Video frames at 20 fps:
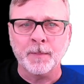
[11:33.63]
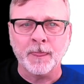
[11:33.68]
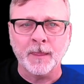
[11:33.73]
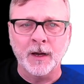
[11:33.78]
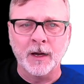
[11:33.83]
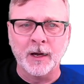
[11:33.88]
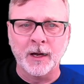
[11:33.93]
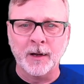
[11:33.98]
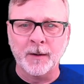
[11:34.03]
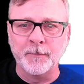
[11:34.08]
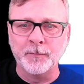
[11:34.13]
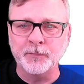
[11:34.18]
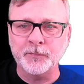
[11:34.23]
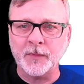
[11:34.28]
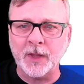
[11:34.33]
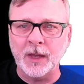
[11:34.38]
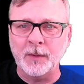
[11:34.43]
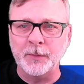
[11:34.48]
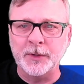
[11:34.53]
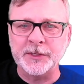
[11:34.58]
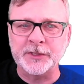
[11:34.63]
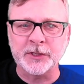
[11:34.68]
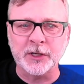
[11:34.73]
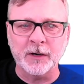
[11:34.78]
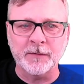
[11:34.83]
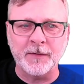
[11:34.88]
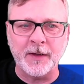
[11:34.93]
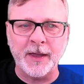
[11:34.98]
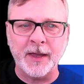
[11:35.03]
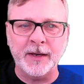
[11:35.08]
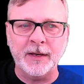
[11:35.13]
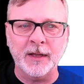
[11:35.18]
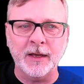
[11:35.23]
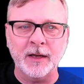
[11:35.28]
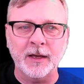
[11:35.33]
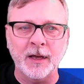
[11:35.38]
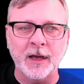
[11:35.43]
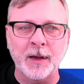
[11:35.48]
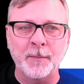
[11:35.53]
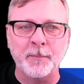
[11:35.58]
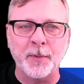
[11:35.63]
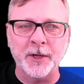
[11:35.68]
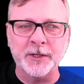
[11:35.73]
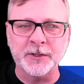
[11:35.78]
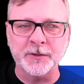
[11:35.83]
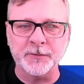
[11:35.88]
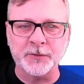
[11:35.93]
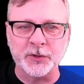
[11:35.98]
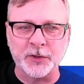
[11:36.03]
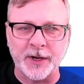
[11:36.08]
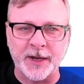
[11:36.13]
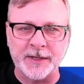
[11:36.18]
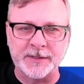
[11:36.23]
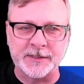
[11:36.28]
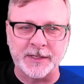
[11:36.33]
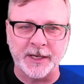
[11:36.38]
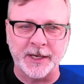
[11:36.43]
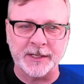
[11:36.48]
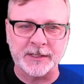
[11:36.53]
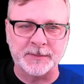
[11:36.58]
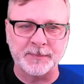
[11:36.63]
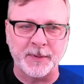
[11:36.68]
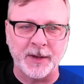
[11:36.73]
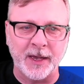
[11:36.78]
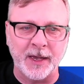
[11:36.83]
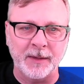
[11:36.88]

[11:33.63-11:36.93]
And we surveyed a bunch of transects